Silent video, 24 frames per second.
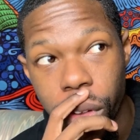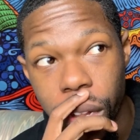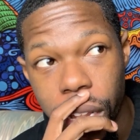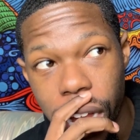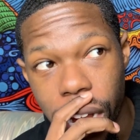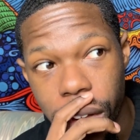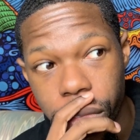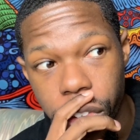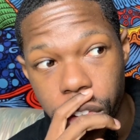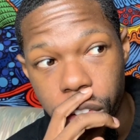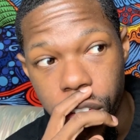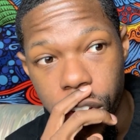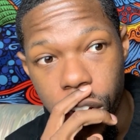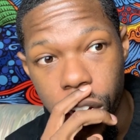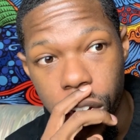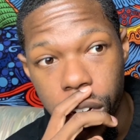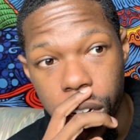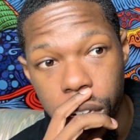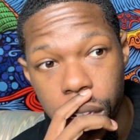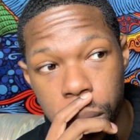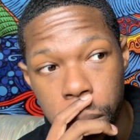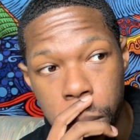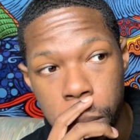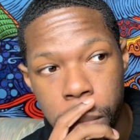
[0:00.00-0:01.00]
for Lavish
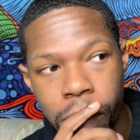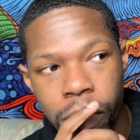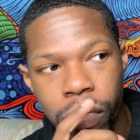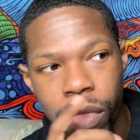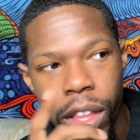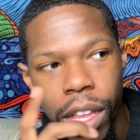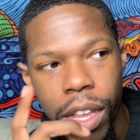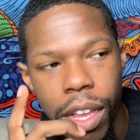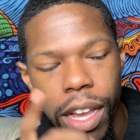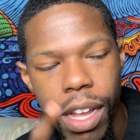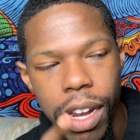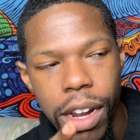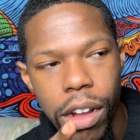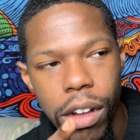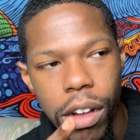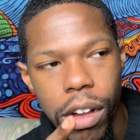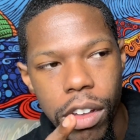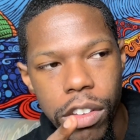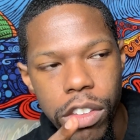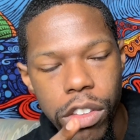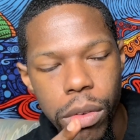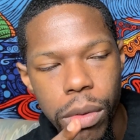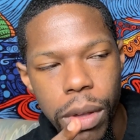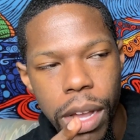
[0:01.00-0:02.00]
Journey. And I
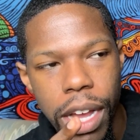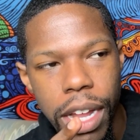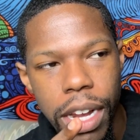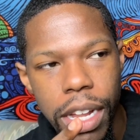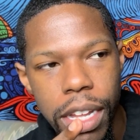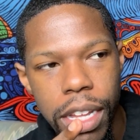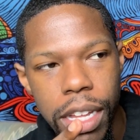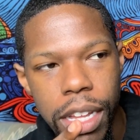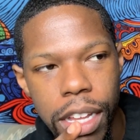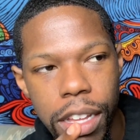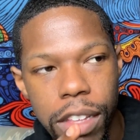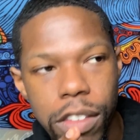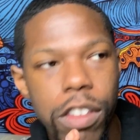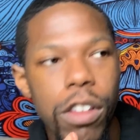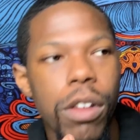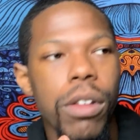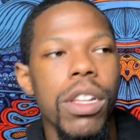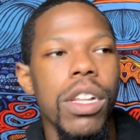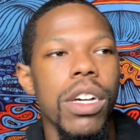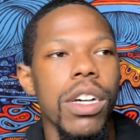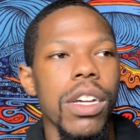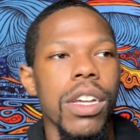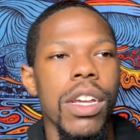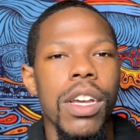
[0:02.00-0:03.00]
also gotta get, so
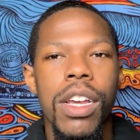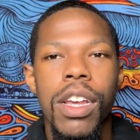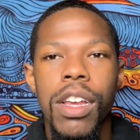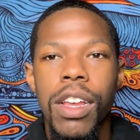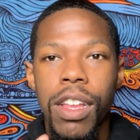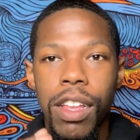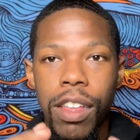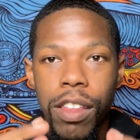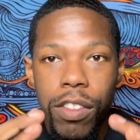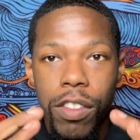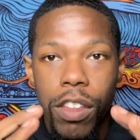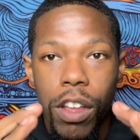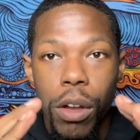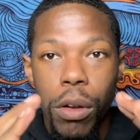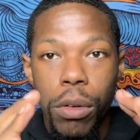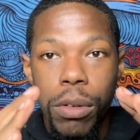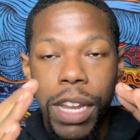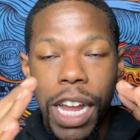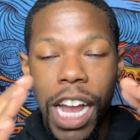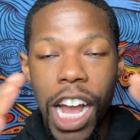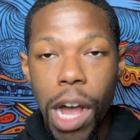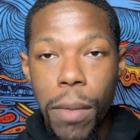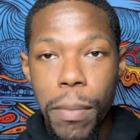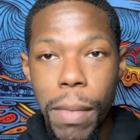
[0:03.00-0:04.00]
look, so
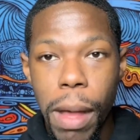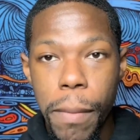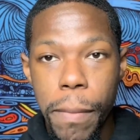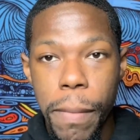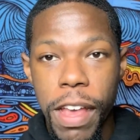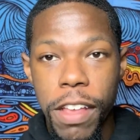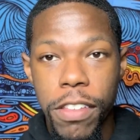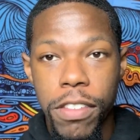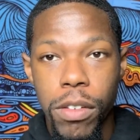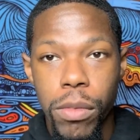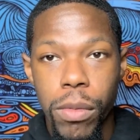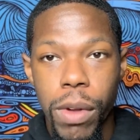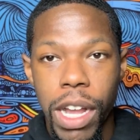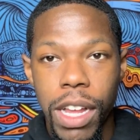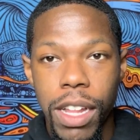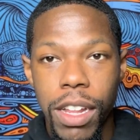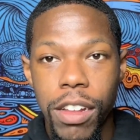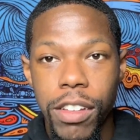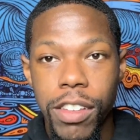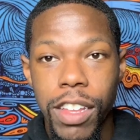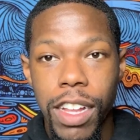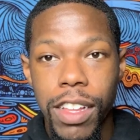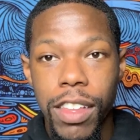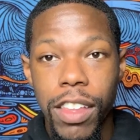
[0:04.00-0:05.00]
down in my basement, right,
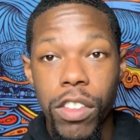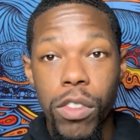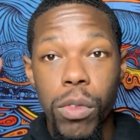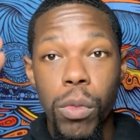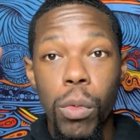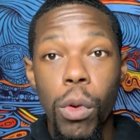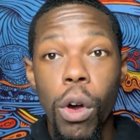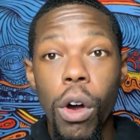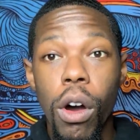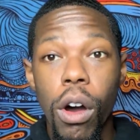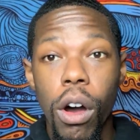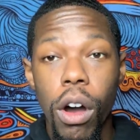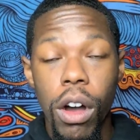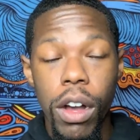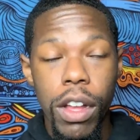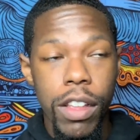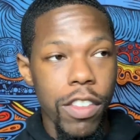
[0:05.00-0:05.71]
there's like this wall.